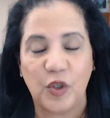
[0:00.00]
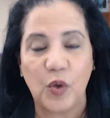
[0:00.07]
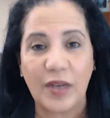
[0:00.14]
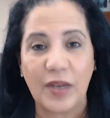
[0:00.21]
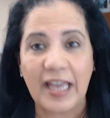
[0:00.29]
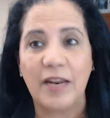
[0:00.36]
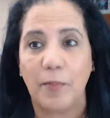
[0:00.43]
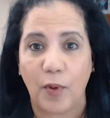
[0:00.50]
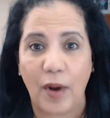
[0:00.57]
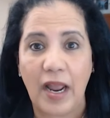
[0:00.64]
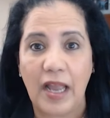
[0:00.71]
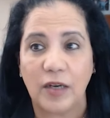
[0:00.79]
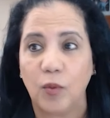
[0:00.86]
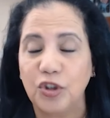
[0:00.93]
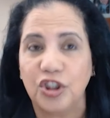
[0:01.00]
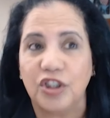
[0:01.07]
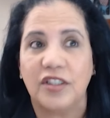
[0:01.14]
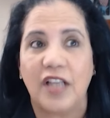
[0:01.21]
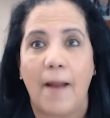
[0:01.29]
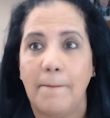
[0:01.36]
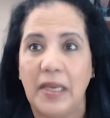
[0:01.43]
You get a brand, which
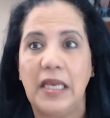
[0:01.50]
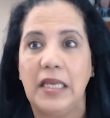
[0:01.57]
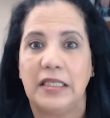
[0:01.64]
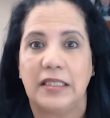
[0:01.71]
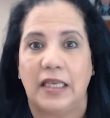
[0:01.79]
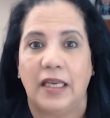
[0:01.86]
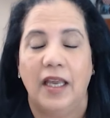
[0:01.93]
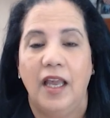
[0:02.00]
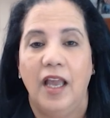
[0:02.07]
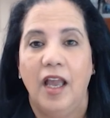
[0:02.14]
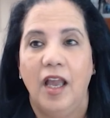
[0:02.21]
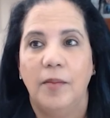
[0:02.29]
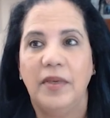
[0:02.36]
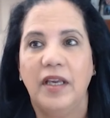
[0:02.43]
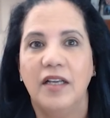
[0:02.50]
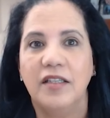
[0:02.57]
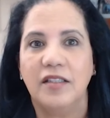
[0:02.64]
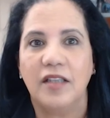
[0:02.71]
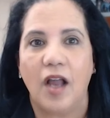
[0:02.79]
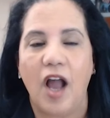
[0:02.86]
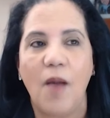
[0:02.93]
is amazing
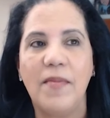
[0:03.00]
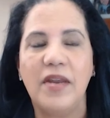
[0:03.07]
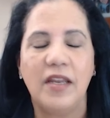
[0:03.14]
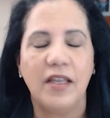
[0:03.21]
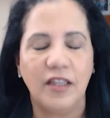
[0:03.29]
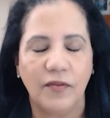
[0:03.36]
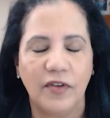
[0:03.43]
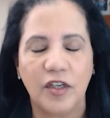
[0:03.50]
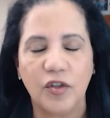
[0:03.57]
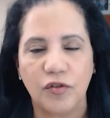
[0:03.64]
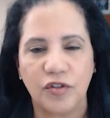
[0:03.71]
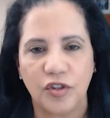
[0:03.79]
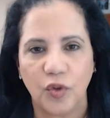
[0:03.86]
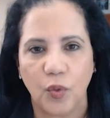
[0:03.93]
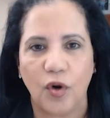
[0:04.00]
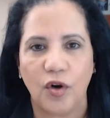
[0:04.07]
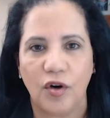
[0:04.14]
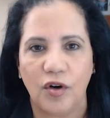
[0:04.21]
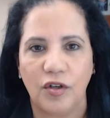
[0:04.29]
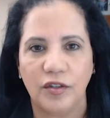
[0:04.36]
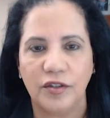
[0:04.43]
because how many individuals in the
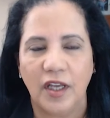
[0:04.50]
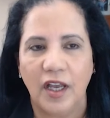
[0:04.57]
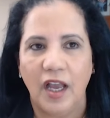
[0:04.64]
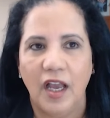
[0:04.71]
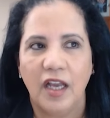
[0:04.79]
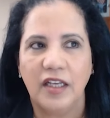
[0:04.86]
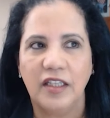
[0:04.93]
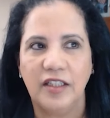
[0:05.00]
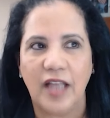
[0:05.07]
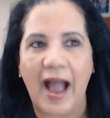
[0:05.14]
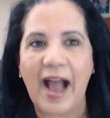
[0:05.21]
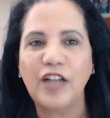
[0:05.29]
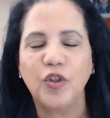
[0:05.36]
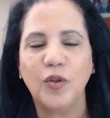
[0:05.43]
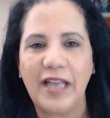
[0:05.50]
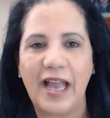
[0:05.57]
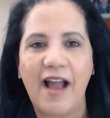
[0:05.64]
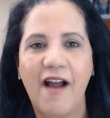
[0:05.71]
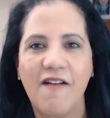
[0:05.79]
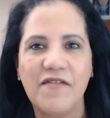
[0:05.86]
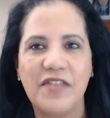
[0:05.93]
world actually
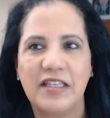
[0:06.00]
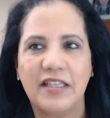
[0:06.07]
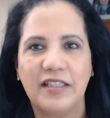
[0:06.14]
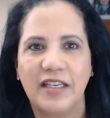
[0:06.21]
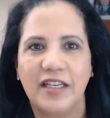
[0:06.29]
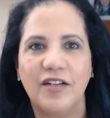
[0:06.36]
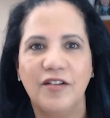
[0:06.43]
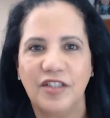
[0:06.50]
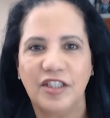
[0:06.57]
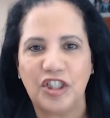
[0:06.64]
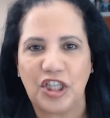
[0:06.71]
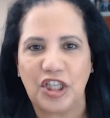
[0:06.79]
have the skills and